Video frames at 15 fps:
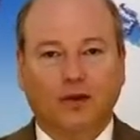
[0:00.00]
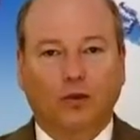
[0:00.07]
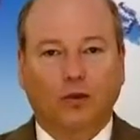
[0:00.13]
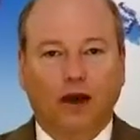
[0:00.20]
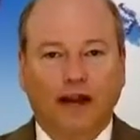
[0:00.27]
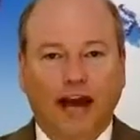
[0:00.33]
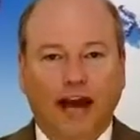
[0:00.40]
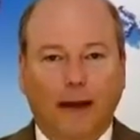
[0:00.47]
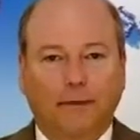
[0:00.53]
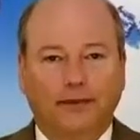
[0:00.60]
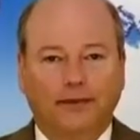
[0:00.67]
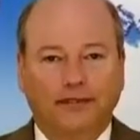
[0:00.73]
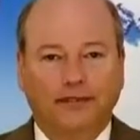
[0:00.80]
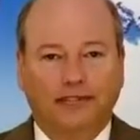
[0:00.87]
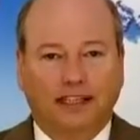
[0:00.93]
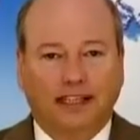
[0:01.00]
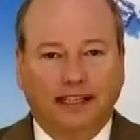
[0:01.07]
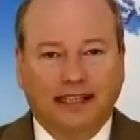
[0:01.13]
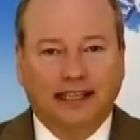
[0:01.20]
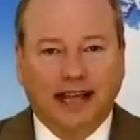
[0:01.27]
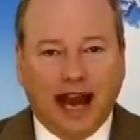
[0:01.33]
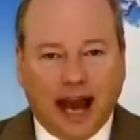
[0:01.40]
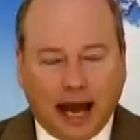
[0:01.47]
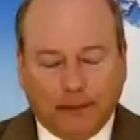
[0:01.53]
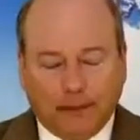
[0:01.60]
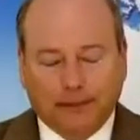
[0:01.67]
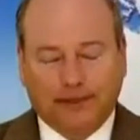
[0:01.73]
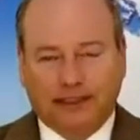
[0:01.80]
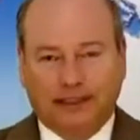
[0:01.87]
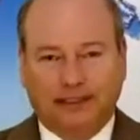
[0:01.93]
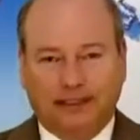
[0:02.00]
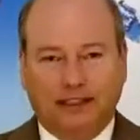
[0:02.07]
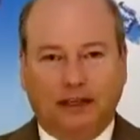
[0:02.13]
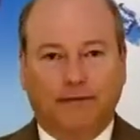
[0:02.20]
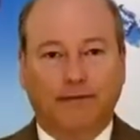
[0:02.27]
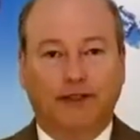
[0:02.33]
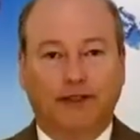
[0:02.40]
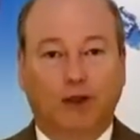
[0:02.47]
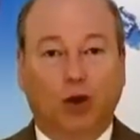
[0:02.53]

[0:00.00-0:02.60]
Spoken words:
What happens in the absence of this